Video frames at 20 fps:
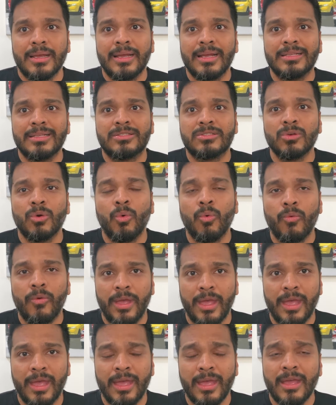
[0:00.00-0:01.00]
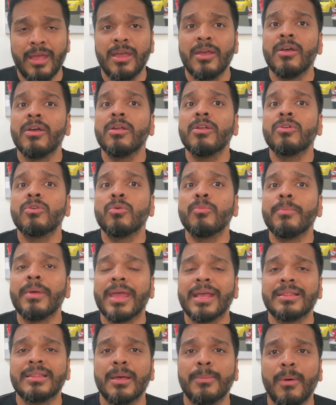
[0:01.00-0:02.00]
It's a way to
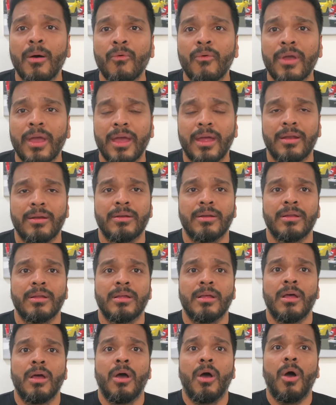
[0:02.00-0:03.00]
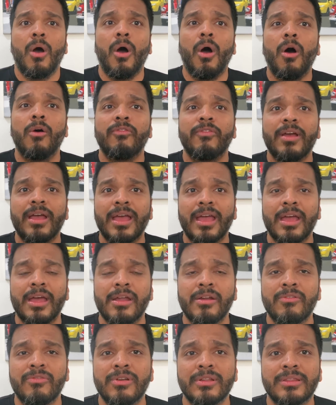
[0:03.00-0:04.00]
make them aware of
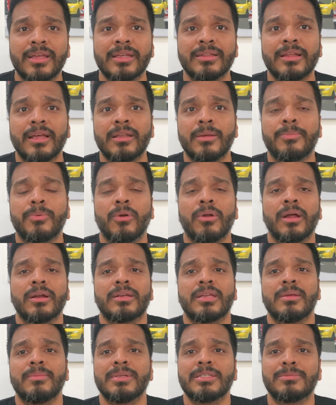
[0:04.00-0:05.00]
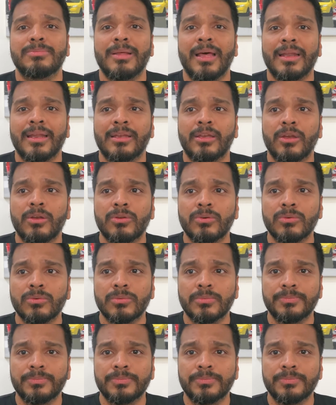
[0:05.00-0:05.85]
everything that the product team is planning to do.